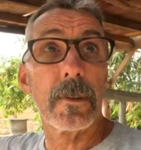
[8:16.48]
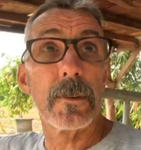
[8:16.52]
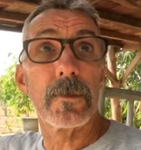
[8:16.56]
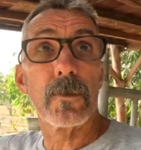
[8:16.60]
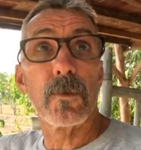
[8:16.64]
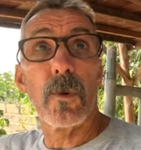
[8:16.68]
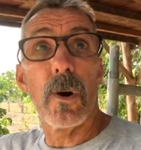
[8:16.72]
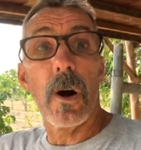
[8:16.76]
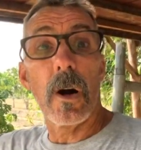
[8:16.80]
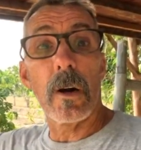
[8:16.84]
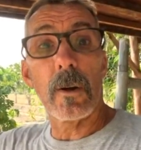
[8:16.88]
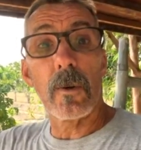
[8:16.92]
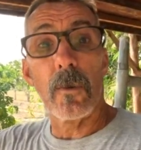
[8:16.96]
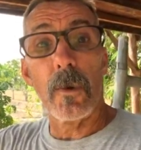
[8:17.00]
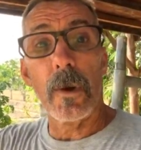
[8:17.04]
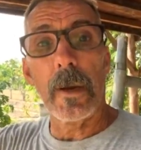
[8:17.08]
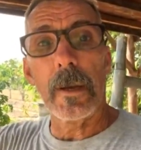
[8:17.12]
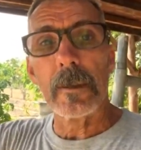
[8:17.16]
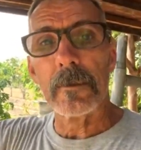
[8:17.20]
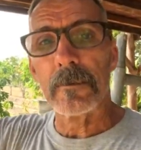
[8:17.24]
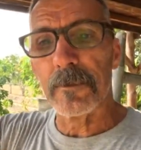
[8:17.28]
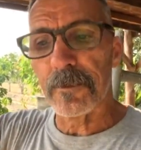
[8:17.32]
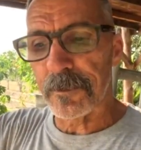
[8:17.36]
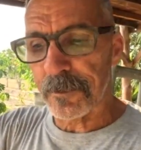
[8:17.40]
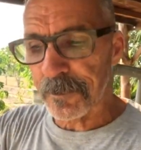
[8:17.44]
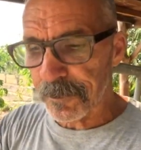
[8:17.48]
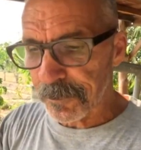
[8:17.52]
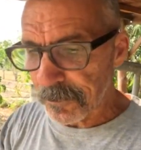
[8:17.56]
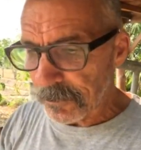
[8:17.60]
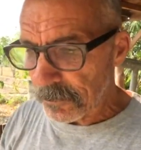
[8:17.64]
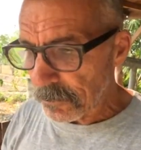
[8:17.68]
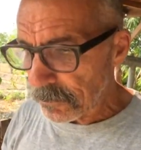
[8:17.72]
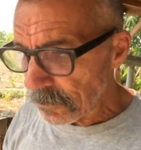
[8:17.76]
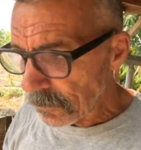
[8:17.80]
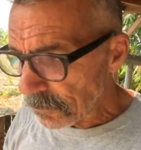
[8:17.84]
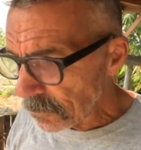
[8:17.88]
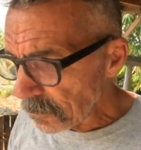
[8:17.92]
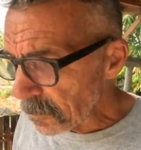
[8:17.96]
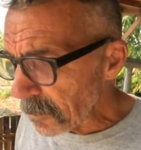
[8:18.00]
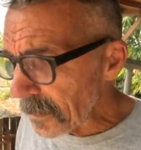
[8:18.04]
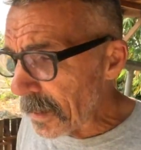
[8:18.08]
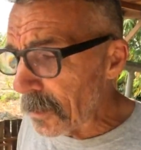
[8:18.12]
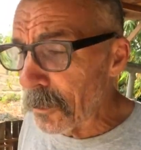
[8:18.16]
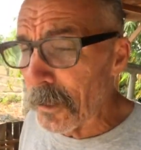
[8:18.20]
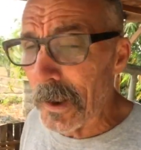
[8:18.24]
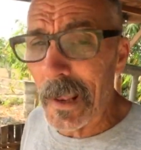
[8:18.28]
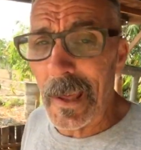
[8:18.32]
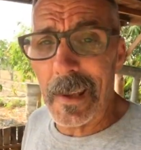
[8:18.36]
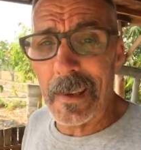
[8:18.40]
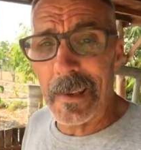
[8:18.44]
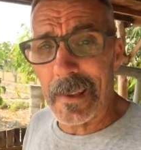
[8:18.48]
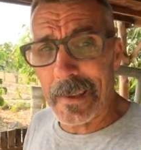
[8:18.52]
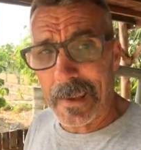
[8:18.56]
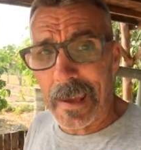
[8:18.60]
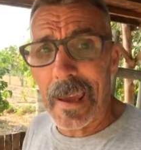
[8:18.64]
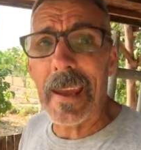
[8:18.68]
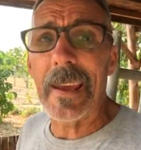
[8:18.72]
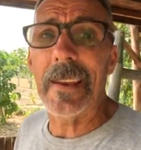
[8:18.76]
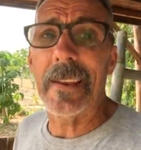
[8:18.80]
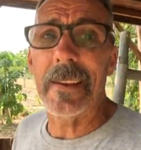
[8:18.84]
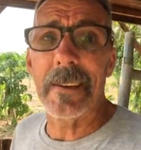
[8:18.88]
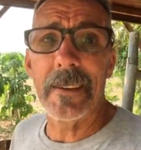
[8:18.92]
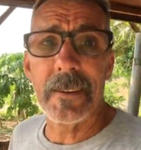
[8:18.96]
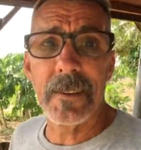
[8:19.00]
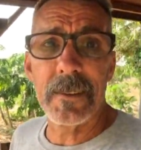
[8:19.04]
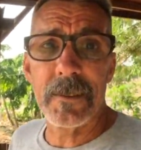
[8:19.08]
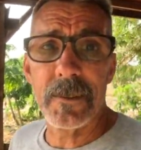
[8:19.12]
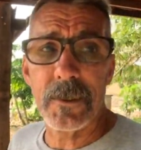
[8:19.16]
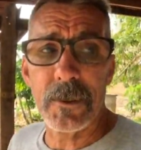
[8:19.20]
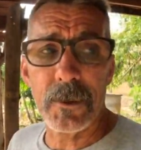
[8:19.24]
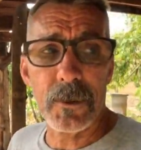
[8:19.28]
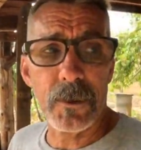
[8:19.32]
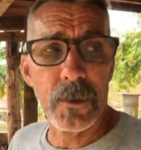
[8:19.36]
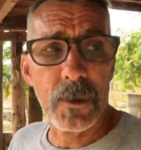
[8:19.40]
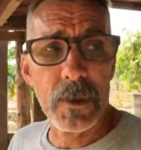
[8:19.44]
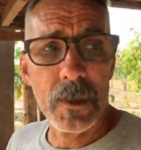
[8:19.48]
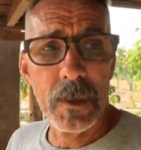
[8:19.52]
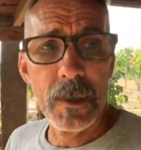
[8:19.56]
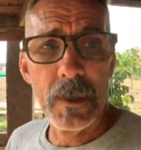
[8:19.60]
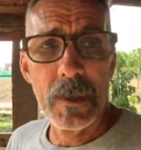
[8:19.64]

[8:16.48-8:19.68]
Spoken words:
this walkway. And what I negated to